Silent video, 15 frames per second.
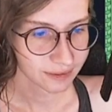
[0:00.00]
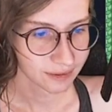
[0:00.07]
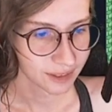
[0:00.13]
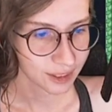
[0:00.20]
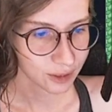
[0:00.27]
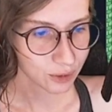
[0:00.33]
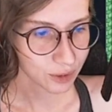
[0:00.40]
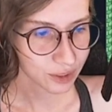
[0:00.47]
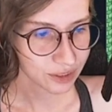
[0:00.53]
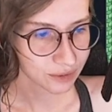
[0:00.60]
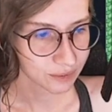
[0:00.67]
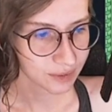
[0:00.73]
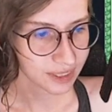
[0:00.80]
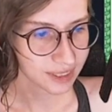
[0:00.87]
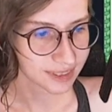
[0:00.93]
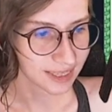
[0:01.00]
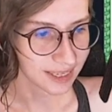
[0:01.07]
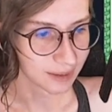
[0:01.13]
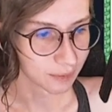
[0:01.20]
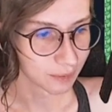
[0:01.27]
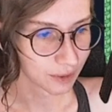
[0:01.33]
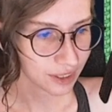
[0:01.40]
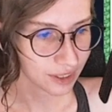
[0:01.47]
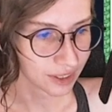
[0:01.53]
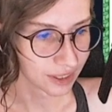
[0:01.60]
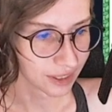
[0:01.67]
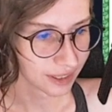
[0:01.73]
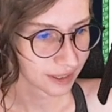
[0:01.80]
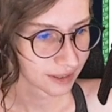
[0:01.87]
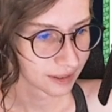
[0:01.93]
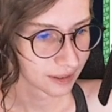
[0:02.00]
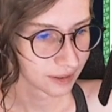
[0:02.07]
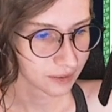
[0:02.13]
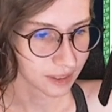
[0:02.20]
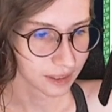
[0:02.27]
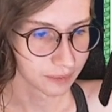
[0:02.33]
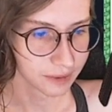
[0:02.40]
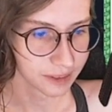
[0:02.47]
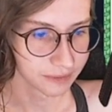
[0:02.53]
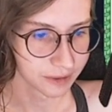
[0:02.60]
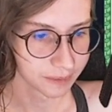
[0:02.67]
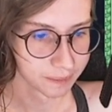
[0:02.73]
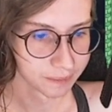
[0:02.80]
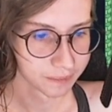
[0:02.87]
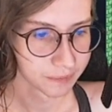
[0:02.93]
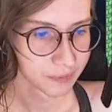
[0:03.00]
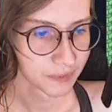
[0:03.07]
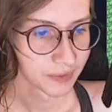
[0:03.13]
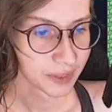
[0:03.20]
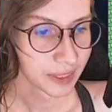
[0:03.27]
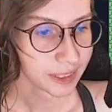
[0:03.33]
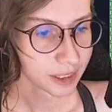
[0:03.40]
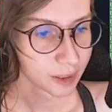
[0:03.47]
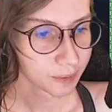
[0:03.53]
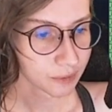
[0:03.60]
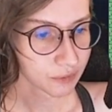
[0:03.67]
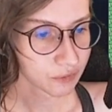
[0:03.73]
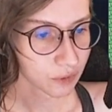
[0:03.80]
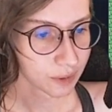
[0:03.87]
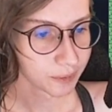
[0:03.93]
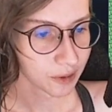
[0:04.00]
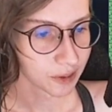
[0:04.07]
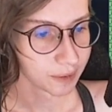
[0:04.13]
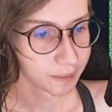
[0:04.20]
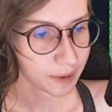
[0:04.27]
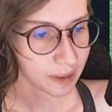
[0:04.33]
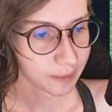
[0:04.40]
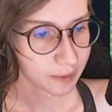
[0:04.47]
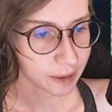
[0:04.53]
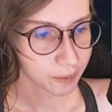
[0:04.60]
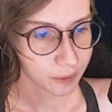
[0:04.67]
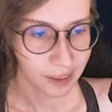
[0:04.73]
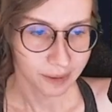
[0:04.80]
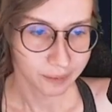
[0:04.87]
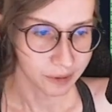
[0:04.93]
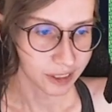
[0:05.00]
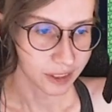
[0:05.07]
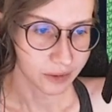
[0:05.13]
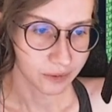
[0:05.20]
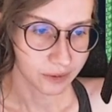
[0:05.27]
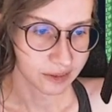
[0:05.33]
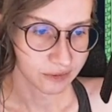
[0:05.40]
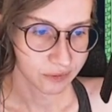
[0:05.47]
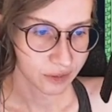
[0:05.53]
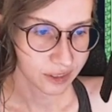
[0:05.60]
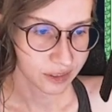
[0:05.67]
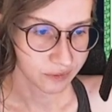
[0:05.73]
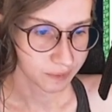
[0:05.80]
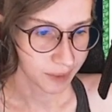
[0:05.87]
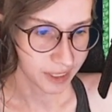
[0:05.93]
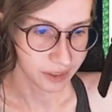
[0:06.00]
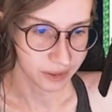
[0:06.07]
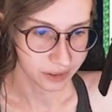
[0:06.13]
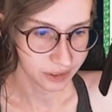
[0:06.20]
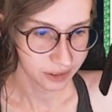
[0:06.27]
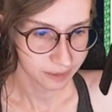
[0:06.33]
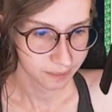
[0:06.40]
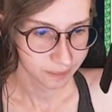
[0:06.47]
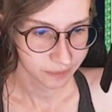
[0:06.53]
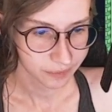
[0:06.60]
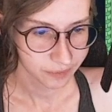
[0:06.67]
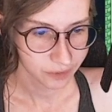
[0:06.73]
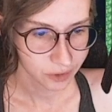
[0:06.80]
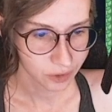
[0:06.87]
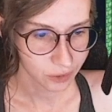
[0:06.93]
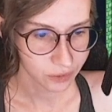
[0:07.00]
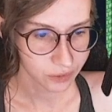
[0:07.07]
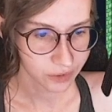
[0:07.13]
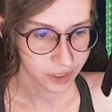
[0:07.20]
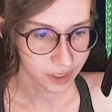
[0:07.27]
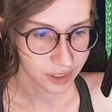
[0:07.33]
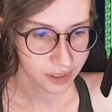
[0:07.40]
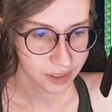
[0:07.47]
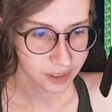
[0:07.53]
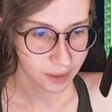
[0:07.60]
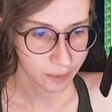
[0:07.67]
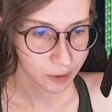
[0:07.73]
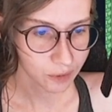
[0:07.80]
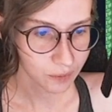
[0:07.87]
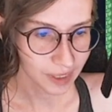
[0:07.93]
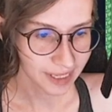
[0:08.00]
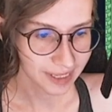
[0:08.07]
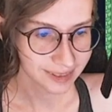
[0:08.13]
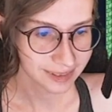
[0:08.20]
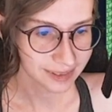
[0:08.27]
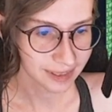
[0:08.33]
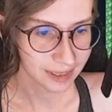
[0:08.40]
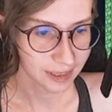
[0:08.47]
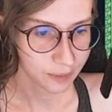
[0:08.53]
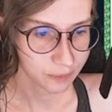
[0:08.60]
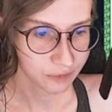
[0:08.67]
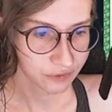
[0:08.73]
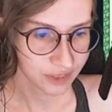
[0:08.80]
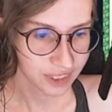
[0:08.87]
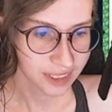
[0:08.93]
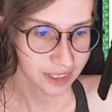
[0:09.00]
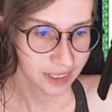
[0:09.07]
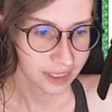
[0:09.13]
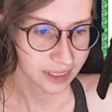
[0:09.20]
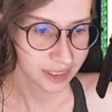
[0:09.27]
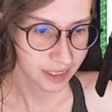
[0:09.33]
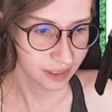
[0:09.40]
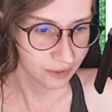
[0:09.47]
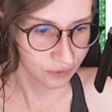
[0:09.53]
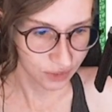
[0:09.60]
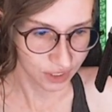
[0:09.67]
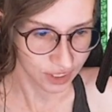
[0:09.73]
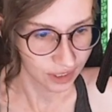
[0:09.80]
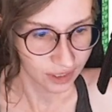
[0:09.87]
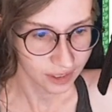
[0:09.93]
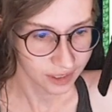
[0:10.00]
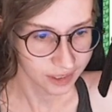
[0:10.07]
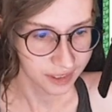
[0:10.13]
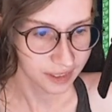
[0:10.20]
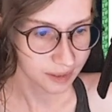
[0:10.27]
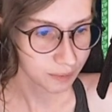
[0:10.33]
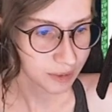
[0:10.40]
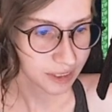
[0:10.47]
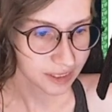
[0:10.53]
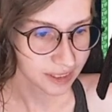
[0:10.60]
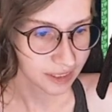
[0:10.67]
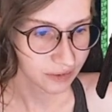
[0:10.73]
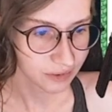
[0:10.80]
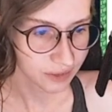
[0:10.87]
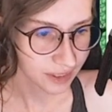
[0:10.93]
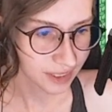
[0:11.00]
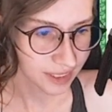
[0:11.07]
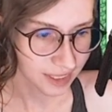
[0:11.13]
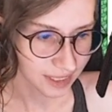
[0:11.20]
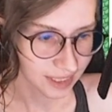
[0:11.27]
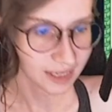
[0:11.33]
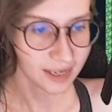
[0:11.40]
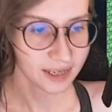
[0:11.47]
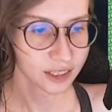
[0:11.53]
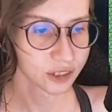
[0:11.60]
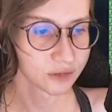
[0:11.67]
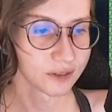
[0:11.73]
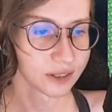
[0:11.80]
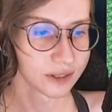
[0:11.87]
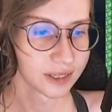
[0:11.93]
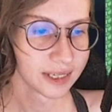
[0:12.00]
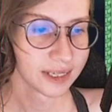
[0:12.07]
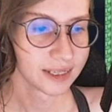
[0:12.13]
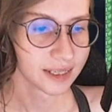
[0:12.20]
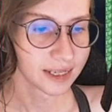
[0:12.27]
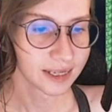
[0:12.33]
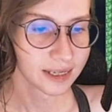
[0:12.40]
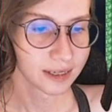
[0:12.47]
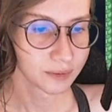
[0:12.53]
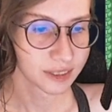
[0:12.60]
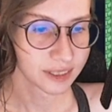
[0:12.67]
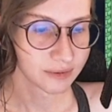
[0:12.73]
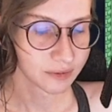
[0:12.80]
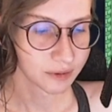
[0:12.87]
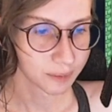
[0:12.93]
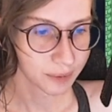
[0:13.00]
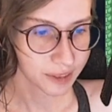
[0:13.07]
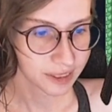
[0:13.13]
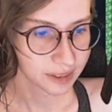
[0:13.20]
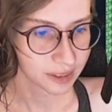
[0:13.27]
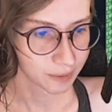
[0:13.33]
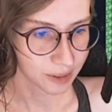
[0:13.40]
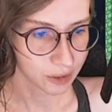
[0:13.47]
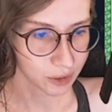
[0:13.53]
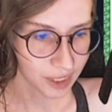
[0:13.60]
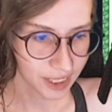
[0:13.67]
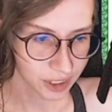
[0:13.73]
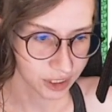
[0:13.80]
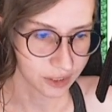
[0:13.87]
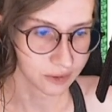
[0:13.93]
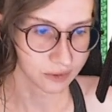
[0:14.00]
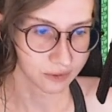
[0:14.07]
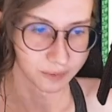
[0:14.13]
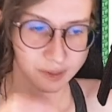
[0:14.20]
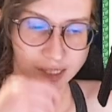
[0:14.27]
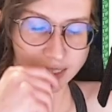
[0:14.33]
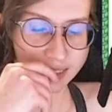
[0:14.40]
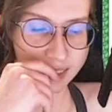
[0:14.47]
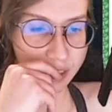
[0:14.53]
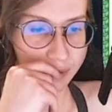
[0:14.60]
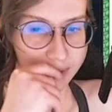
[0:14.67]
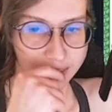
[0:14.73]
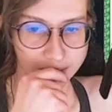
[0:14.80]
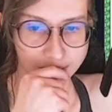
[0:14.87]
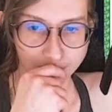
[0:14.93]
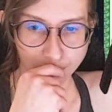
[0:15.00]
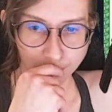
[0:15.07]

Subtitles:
interest? What is that word? Okay, whatever. To perform on public property or in front of minors, told WSMV-TV, an NBC affiliate in Nashville, that he had received complaints about drag shows from constituents.